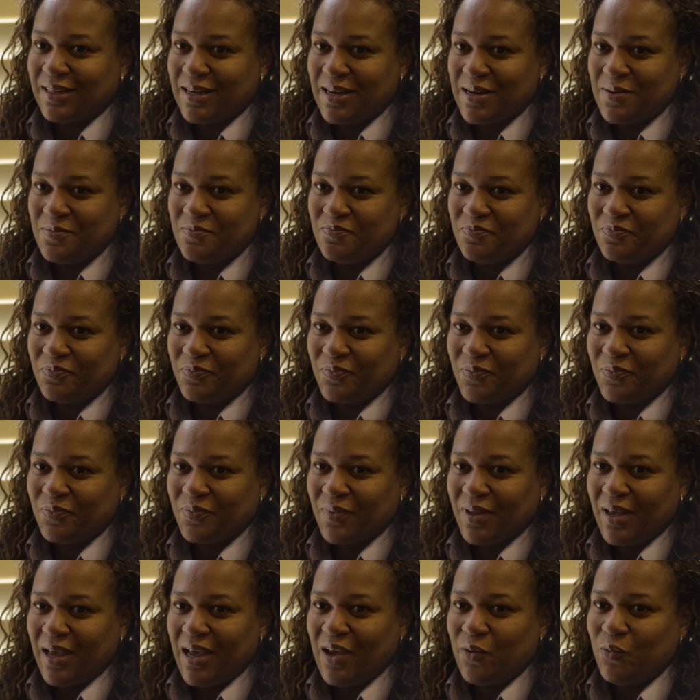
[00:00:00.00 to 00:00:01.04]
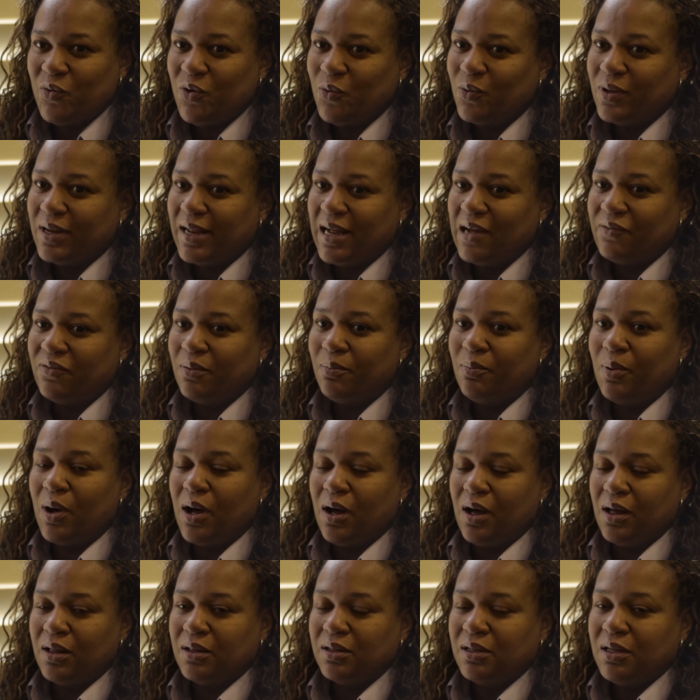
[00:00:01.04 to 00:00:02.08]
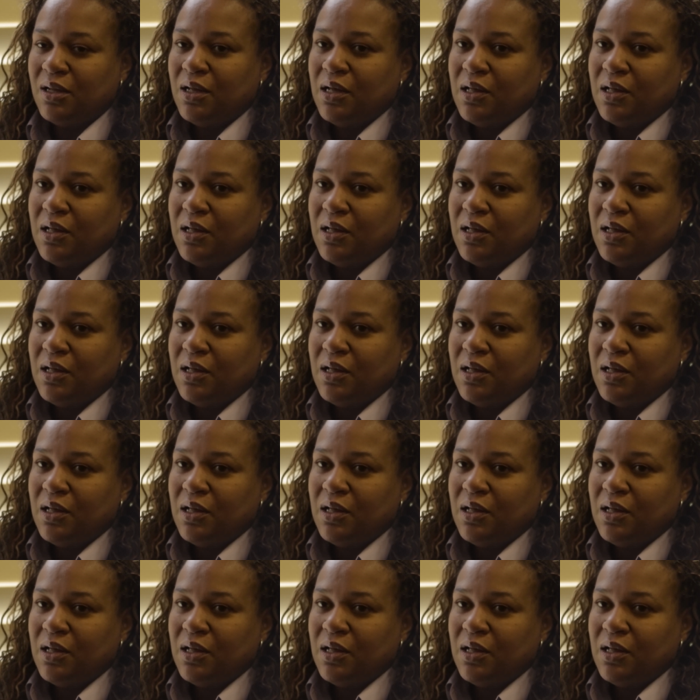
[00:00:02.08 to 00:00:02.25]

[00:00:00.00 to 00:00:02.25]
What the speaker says: up and we will have a ball.